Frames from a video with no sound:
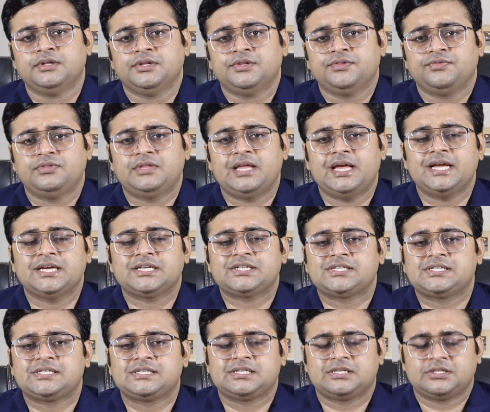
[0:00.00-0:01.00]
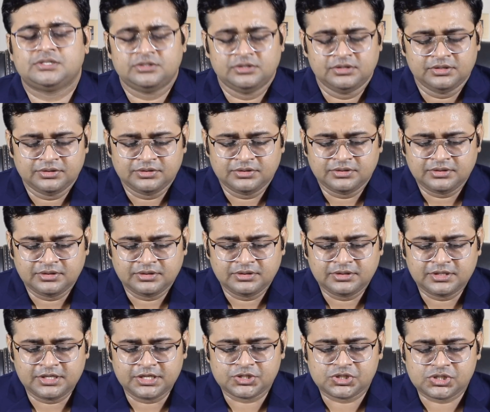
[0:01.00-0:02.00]
They
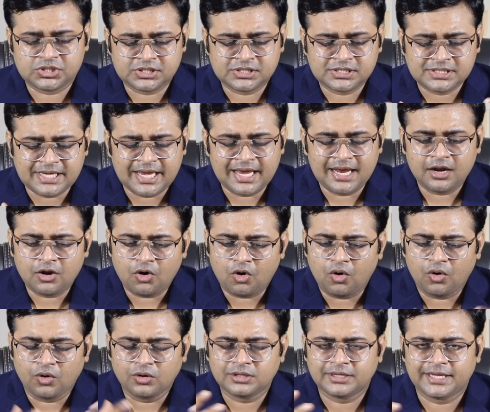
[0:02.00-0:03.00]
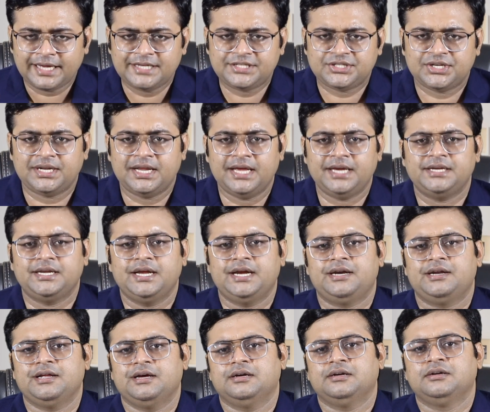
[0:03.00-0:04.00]
sell all the HNI
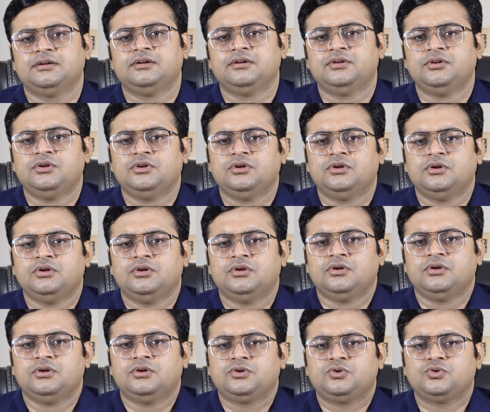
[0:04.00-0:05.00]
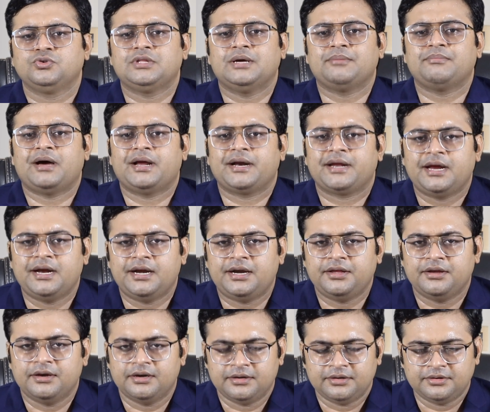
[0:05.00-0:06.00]
data to the
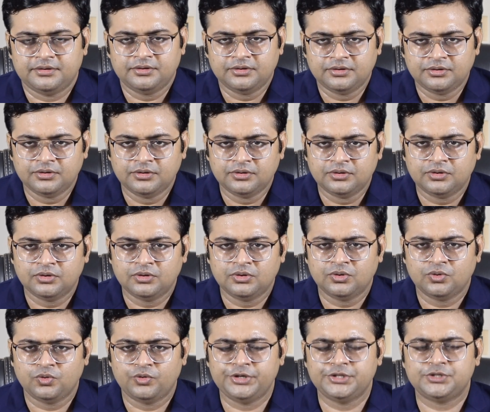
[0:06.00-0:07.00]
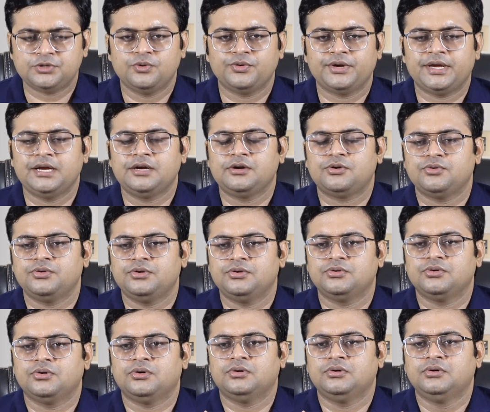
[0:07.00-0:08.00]
marketeer who is looking
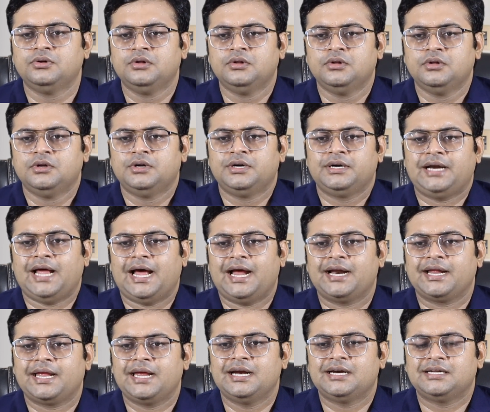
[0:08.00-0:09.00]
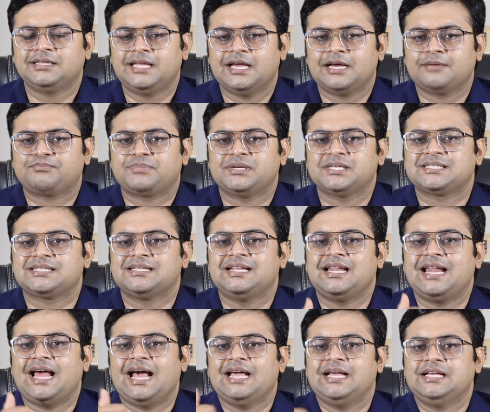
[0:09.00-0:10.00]
to target their
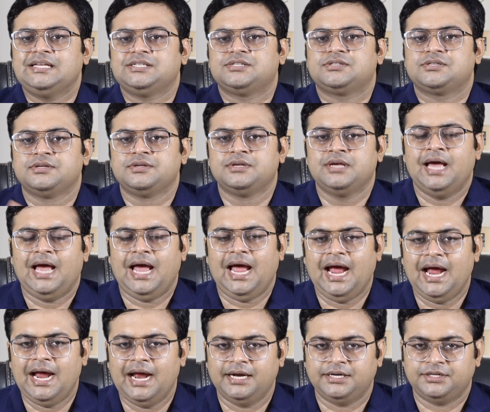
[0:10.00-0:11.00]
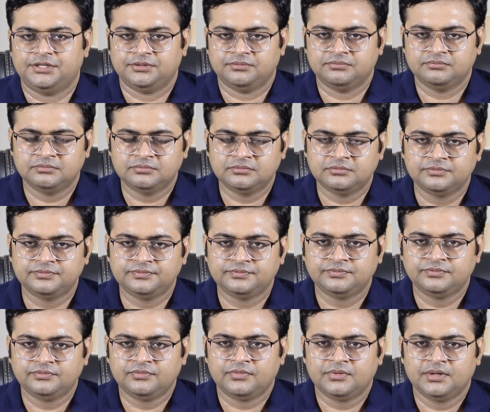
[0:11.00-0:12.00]
personalized ad.
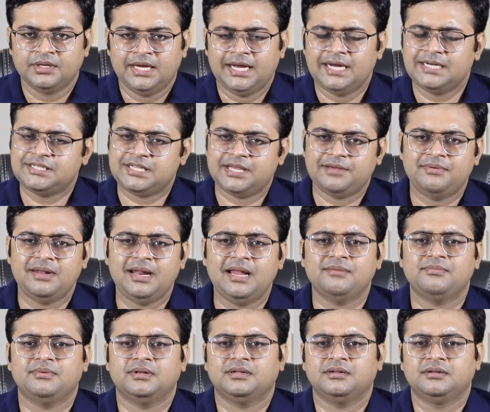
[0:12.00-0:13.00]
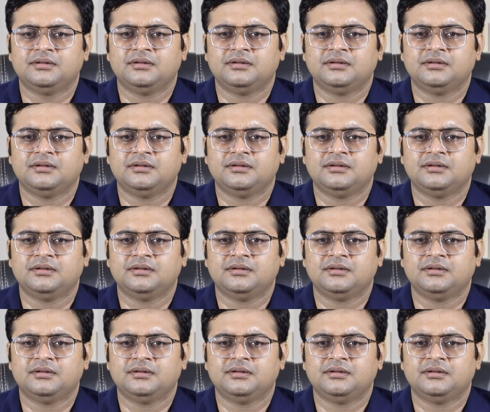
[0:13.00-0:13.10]
It's available.